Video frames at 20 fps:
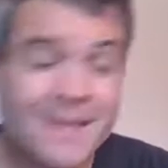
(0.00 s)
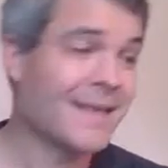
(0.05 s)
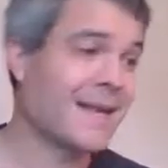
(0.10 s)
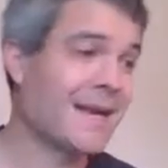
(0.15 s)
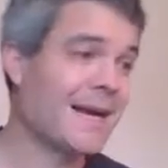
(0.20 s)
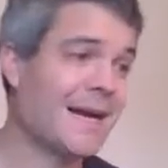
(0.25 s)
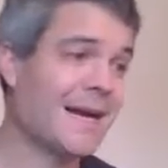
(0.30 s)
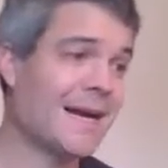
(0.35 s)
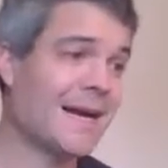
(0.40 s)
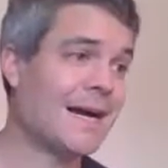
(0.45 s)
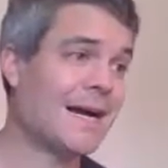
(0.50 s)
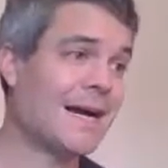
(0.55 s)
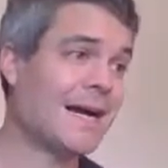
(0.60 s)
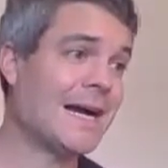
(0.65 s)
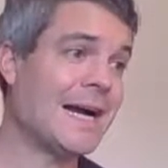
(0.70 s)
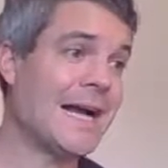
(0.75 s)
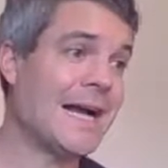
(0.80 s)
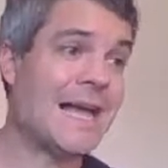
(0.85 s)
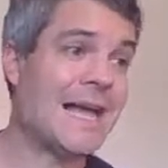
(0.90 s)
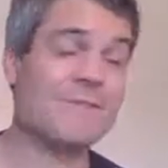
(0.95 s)

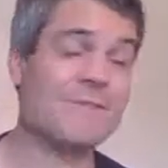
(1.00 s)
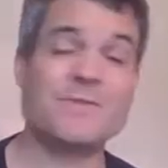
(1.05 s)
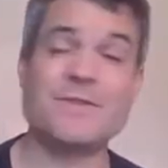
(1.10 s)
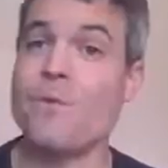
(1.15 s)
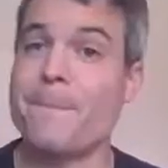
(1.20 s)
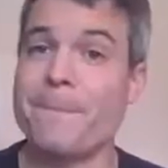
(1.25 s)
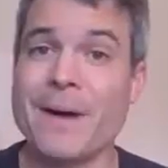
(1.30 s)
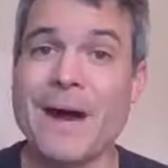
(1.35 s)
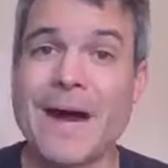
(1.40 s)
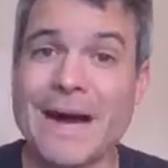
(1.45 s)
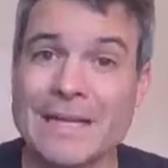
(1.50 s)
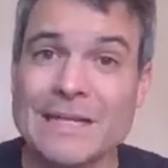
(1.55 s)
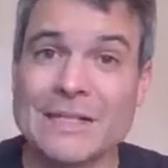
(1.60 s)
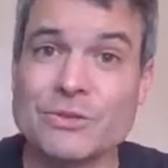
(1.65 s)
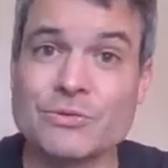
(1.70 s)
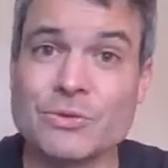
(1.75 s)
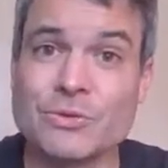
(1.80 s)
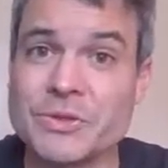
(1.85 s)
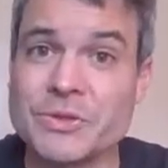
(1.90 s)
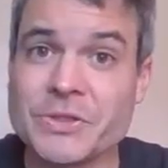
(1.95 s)
Uh, I have no
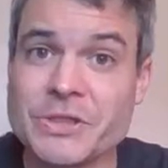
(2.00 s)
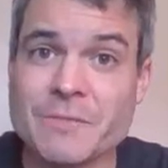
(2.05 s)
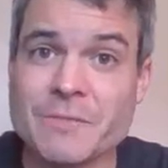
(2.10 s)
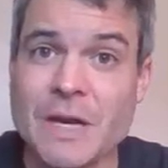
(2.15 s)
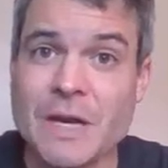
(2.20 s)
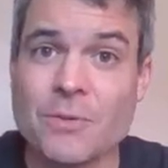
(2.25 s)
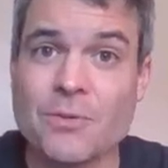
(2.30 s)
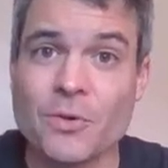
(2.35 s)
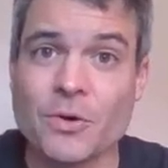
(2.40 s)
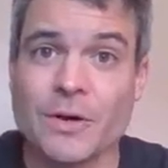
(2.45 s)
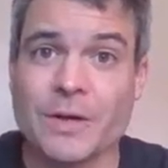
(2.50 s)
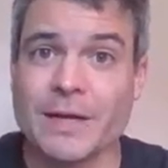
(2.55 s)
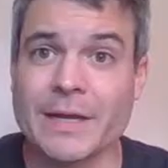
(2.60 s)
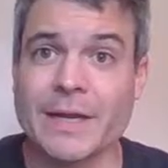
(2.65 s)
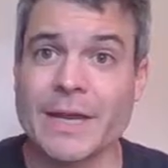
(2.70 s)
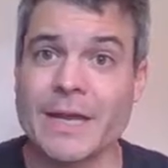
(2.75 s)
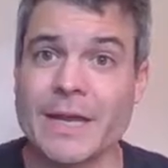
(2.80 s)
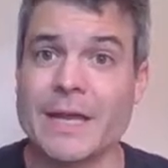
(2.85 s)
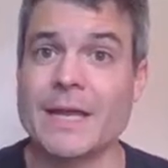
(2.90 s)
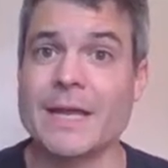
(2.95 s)
polish really to my
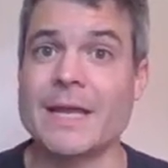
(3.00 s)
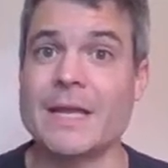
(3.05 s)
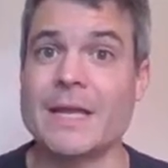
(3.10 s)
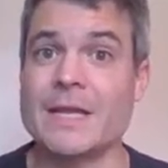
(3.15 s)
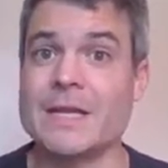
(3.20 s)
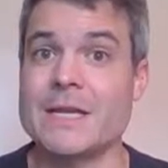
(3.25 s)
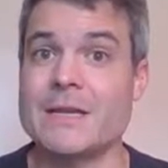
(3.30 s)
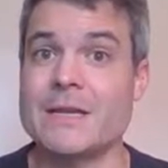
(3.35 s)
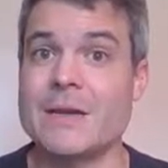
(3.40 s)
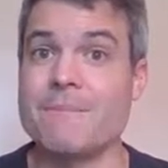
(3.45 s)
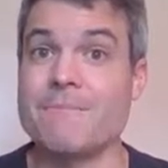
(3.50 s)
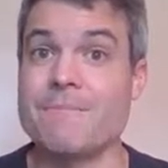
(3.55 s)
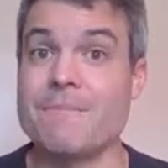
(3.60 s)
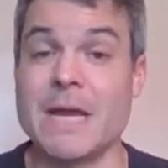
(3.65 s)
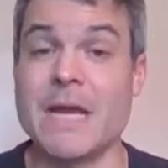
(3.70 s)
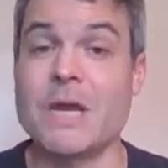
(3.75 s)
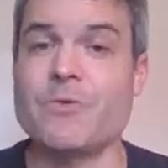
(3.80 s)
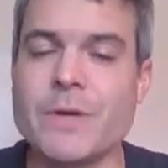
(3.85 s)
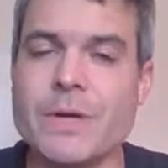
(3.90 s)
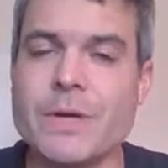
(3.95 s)
work in
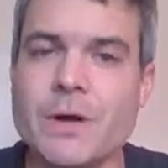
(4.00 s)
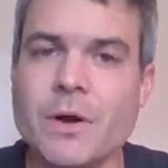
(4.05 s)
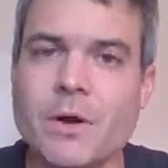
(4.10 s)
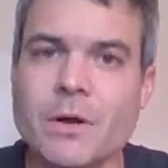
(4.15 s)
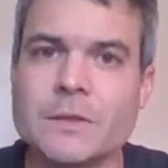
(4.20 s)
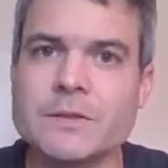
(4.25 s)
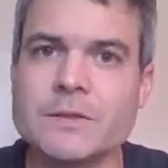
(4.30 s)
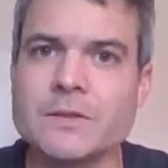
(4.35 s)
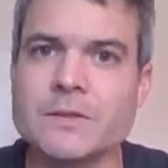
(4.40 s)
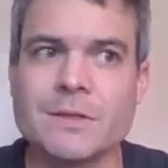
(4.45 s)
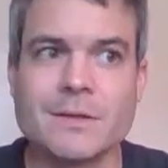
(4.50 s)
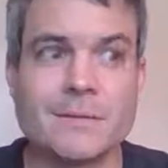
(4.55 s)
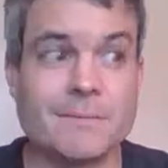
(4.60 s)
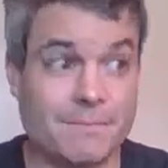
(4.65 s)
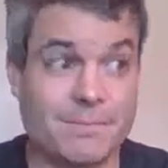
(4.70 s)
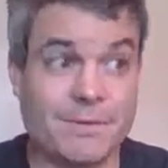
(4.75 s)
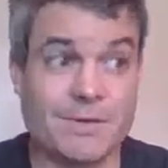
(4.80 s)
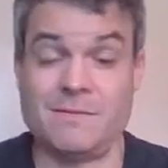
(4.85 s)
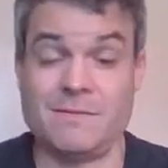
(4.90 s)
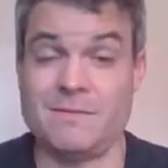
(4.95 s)
many regards,
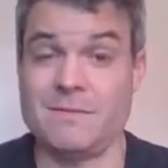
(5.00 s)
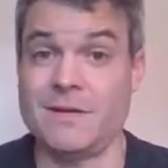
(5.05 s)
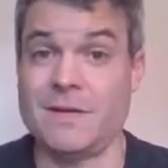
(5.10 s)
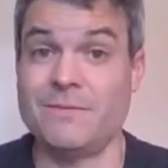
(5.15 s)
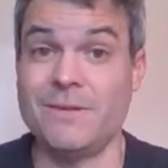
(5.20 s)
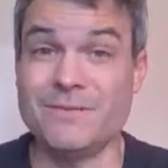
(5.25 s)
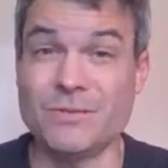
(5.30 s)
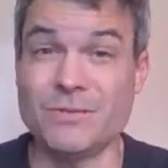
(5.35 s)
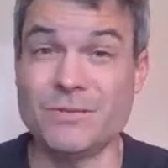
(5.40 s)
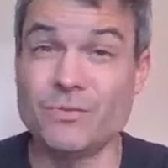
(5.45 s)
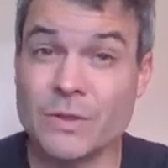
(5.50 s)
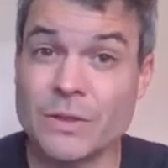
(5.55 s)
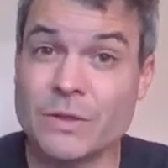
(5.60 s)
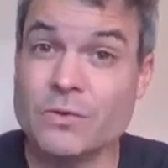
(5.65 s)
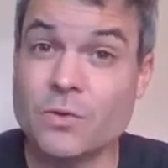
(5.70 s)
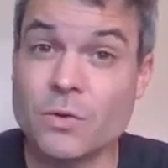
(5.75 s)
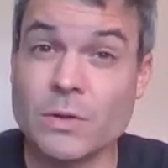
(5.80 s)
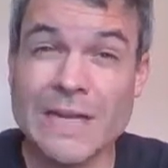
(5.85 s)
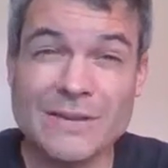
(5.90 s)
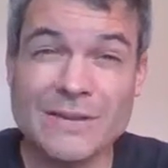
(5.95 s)
but I've lived a really
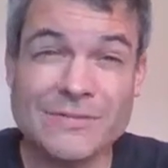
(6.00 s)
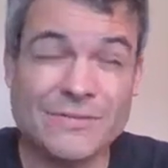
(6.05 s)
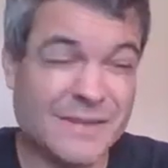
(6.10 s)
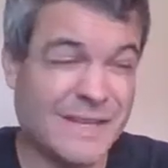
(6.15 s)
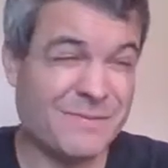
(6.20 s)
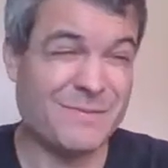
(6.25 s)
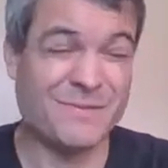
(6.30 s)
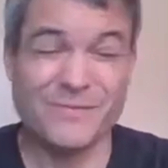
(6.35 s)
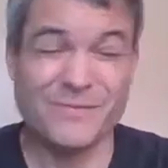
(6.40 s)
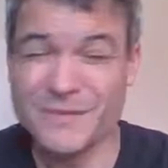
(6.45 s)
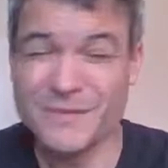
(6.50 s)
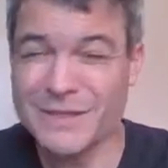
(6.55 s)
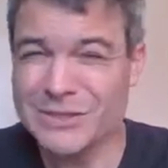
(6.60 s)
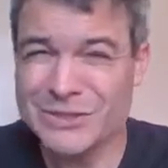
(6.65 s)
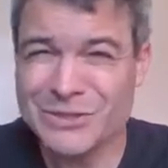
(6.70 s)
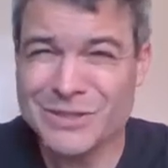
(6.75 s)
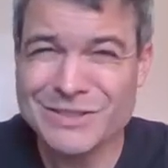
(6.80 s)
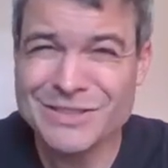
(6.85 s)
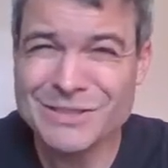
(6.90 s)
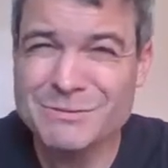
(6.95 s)
cool life and I've been
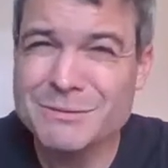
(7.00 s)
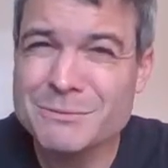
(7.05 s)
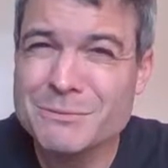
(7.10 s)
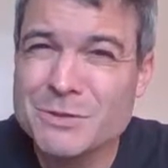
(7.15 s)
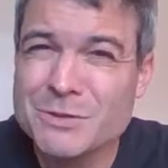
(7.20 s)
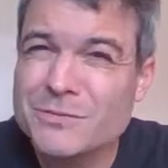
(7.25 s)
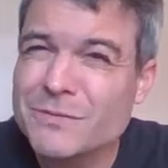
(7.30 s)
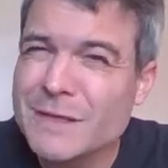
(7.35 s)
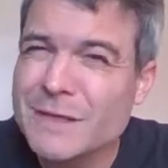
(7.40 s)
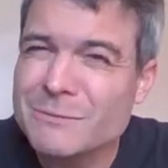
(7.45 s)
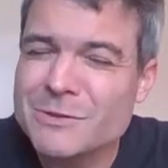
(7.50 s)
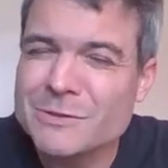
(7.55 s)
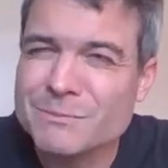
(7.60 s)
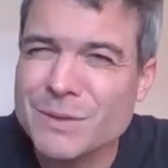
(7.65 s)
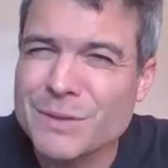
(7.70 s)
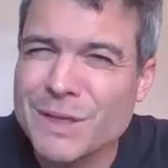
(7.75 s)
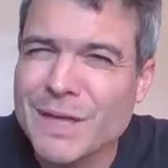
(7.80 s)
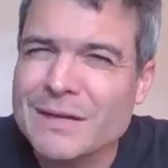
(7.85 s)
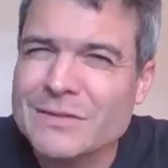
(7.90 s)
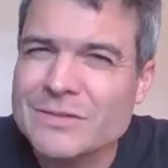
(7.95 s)
featured on some of the most famous
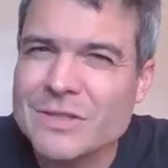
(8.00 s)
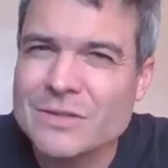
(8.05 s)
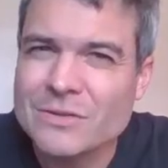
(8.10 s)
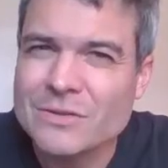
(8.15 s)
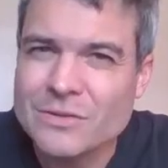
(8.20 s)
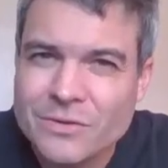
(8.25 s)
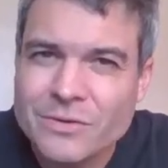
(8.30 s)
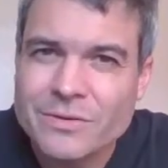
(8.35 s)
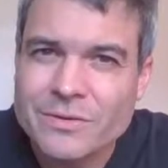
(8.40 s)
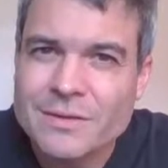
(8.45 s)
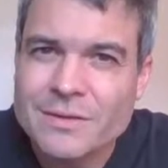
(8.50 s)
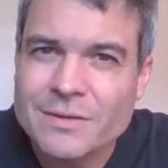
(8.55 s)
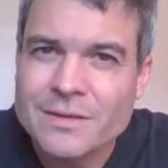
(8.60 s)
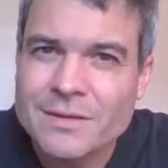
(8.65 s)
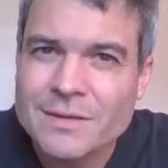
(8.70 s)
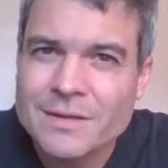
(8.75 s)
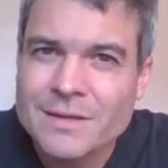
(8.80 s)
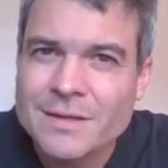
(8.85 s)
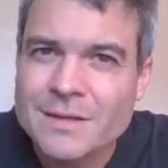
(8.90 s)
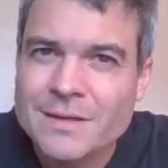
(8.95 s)
blogs on earth.
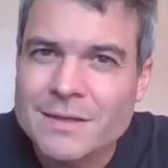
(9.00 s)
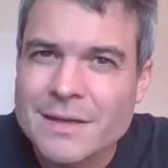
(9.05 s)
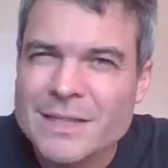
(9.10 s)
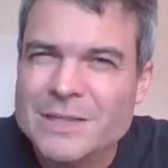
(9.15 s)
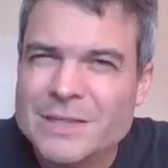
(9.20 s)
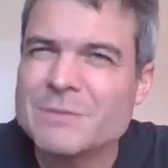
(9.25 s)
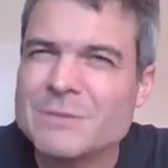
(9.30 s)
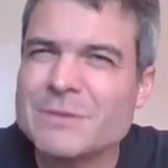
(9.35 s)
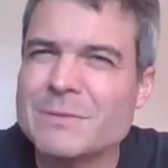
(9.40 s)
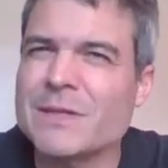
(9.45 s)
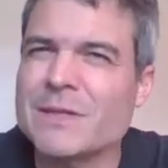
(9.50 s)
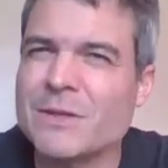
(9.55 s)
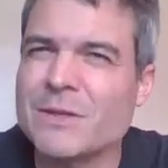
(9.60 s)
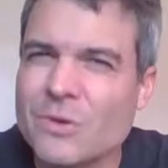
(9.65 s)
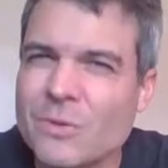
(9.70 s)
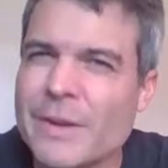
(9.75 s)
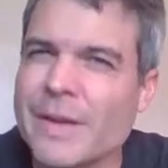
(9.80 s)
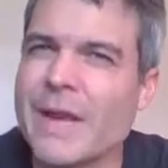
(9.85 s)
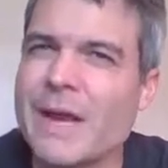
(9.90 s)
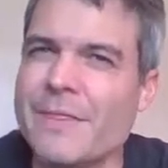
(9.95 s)
There has to be something
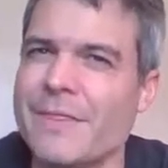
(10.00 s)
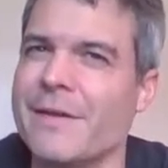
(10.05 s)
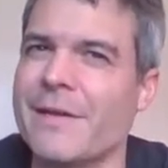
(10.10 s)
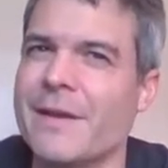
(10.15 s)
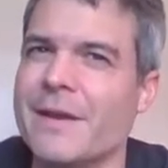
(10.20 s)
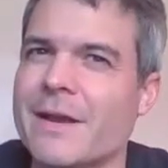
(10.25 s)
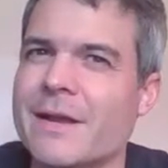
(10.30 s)
going on there.